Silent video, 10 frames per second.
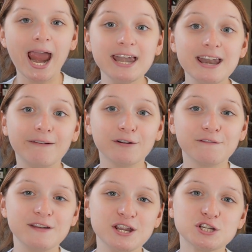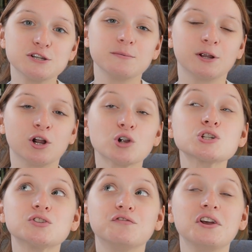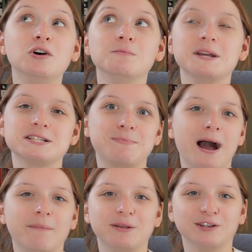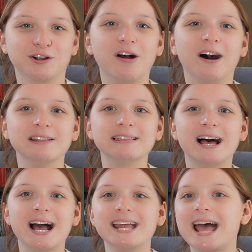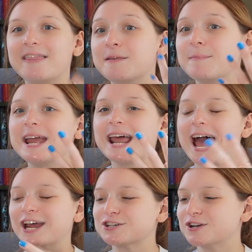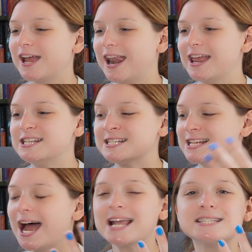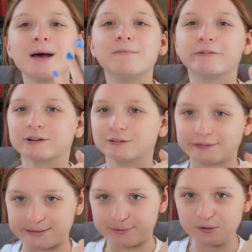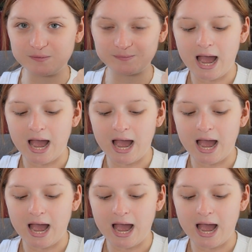A never-finished cursed film gets popular online, and the main actor in it signs up for a reboot.